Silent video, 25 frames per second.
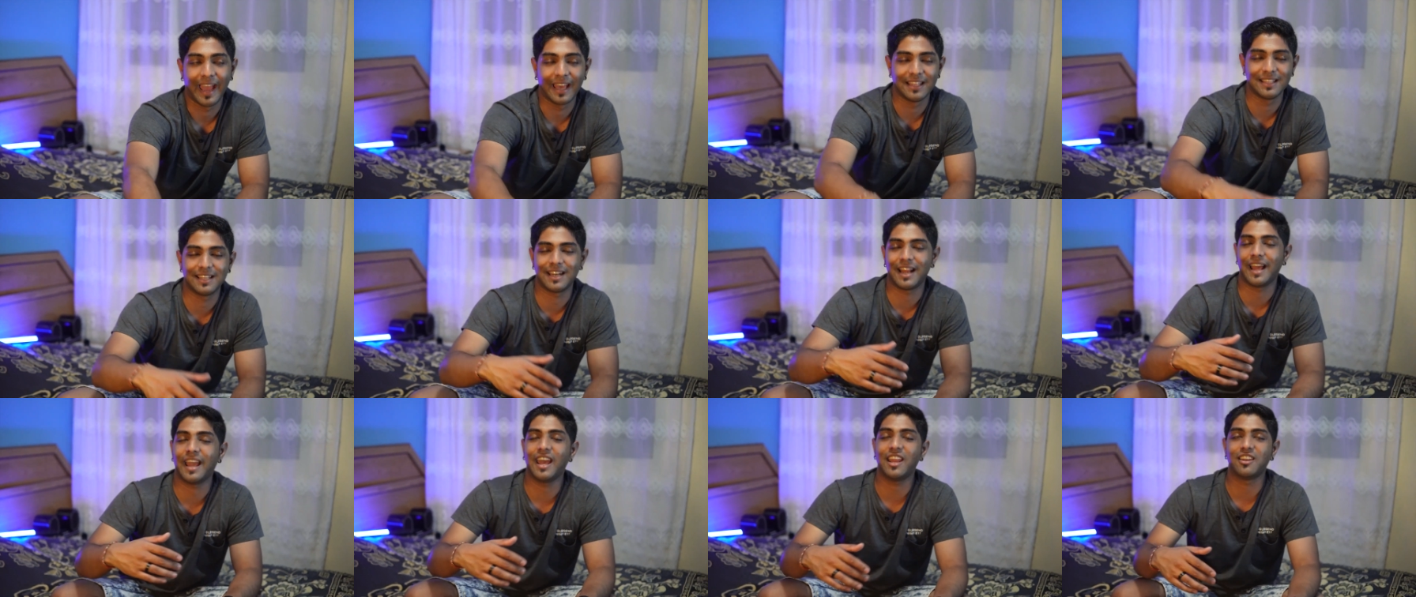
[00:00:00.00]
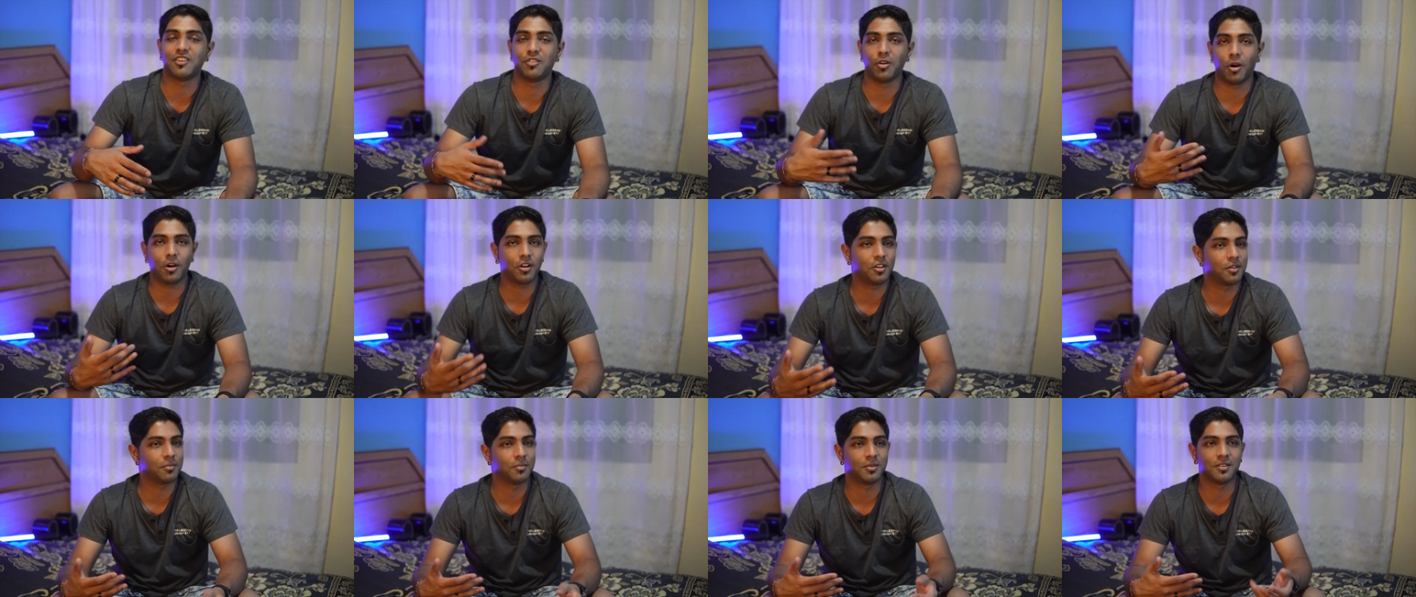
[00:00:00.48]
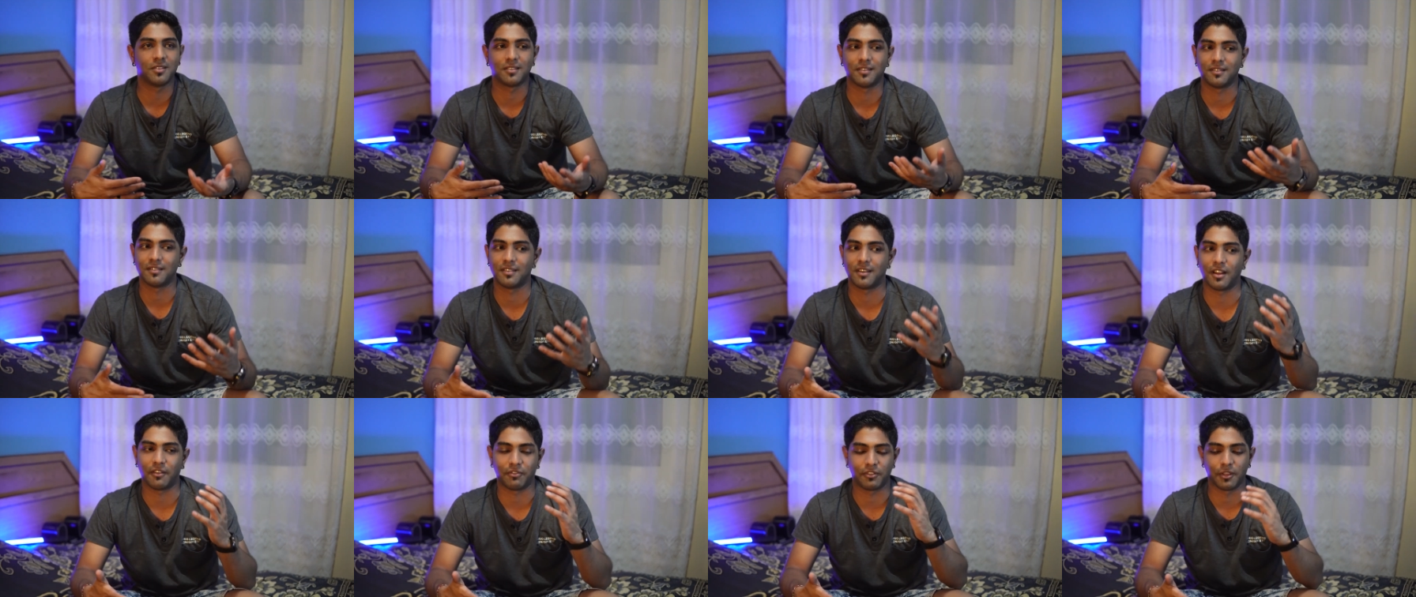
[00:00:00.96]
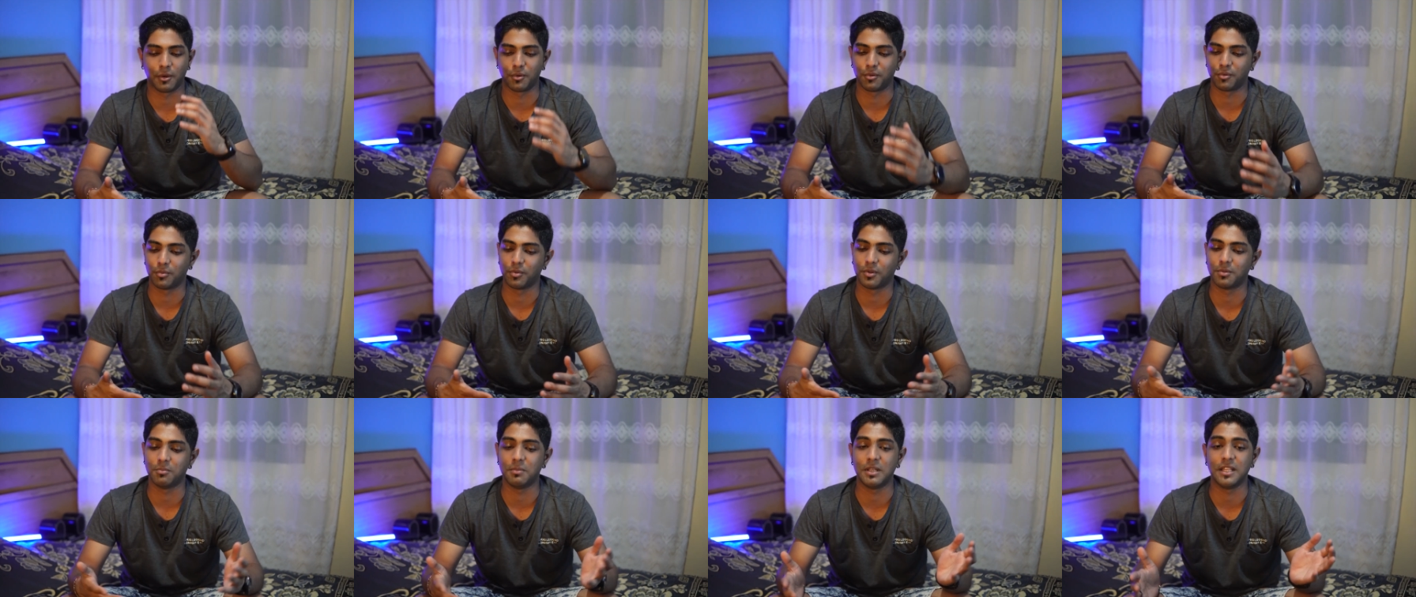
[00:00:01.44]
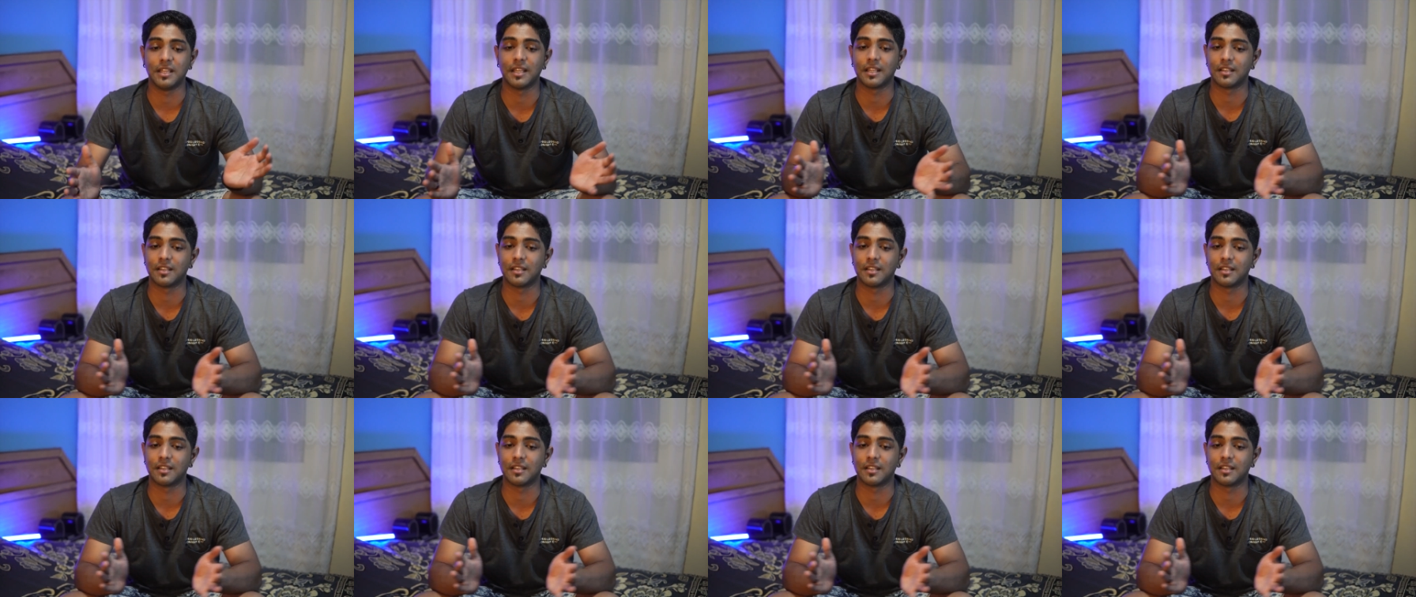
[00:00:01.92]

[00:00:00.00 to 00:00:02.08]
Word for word: And then I had documents and stuff that was with me